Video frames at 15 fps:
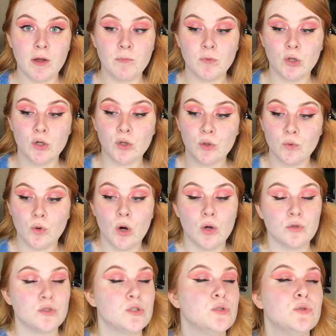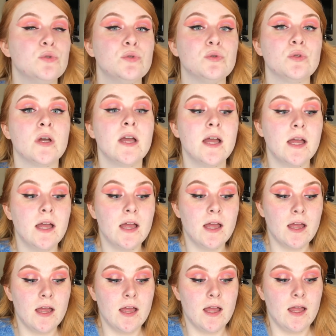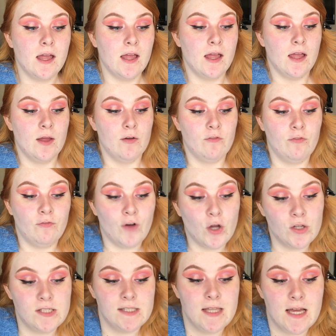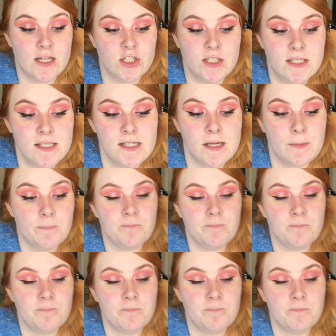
I'm going to go on to false lashes,